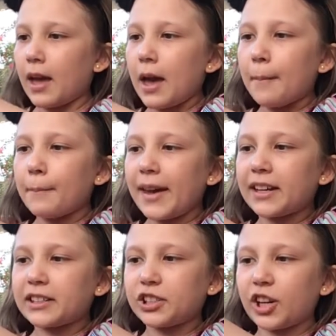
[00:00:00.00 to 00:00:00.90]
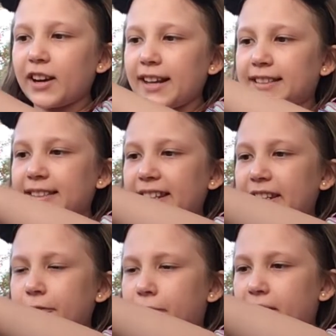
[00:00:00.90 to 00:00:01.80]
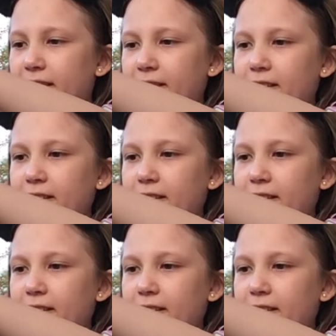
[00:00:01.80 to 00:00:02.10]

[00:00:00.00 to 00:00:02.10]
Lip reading: Make sure it's even.